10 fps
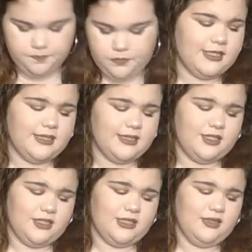This is
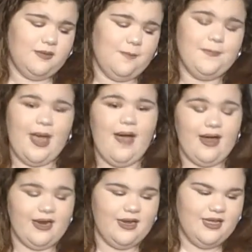just
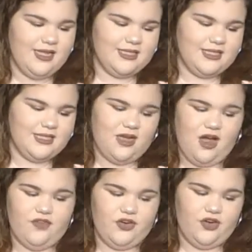bad. This is the
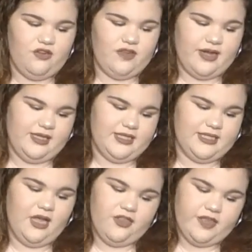CoverGirl Vitalist
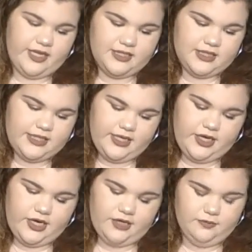Healthy
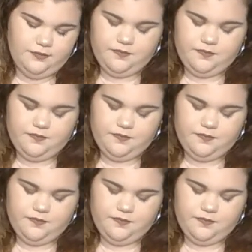Concealer.